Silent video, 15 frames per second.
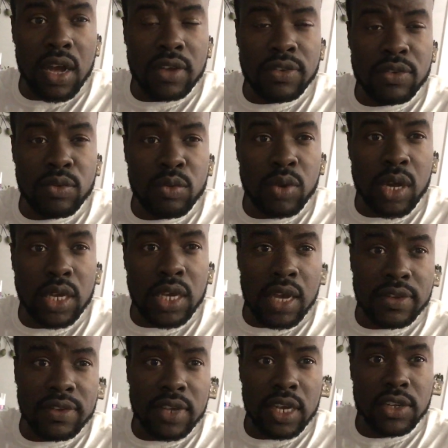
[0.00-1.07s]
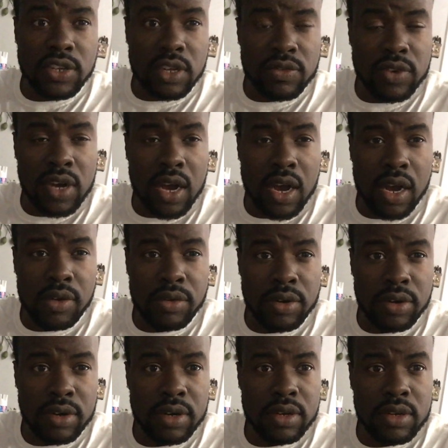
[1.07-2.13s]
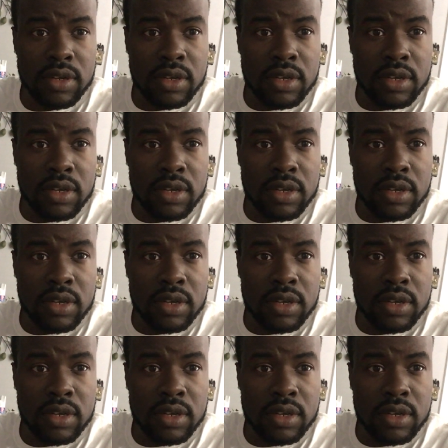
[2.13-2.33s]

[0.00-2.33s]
to school and your side shot for go to work.